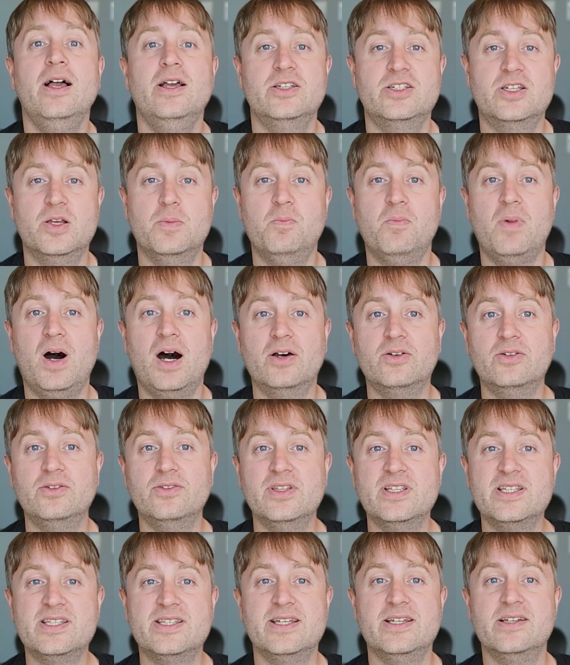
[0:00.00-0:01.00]
to model
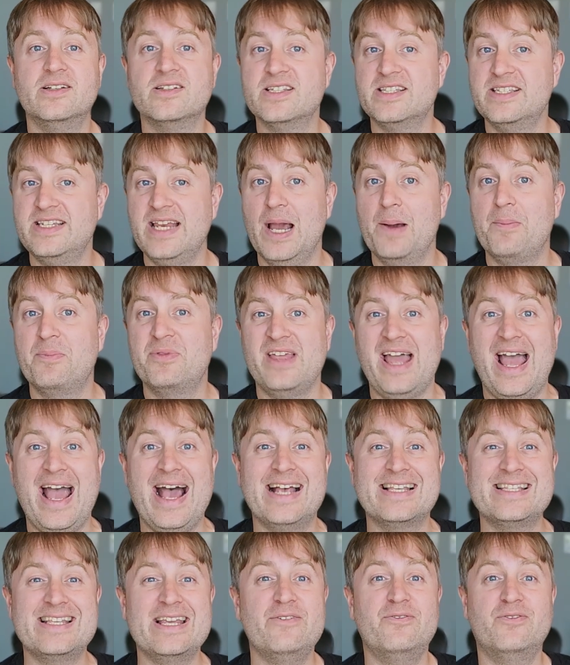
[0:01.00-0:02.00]
the seal's depth
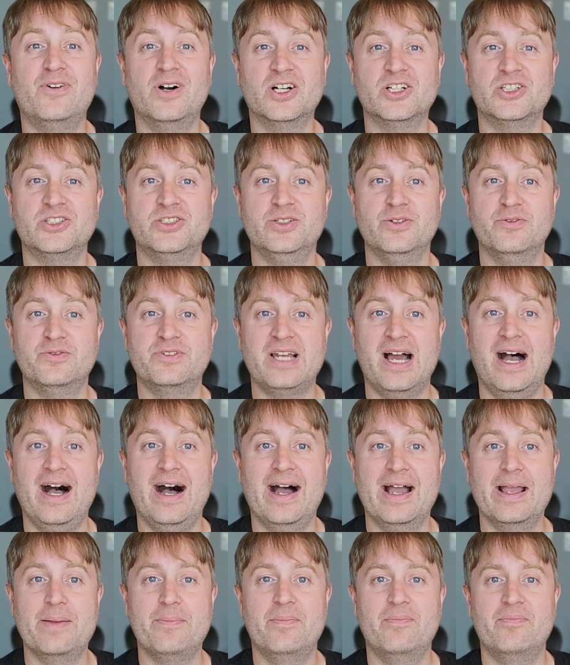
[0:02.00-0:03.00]
as a function of
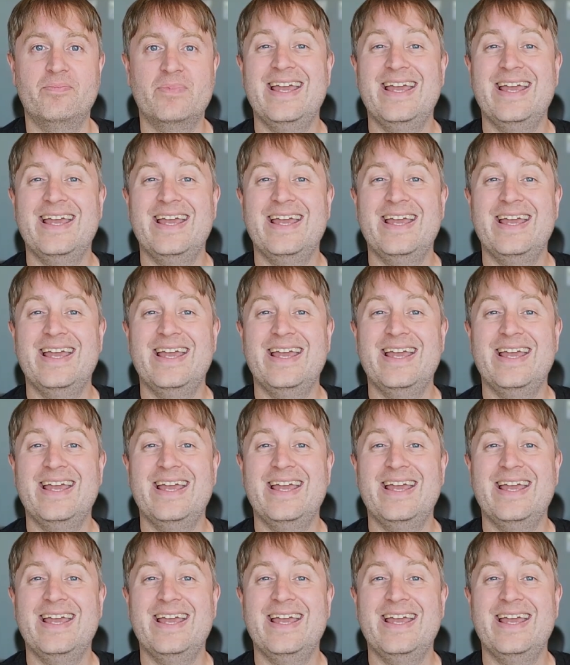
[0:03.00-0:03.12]
time.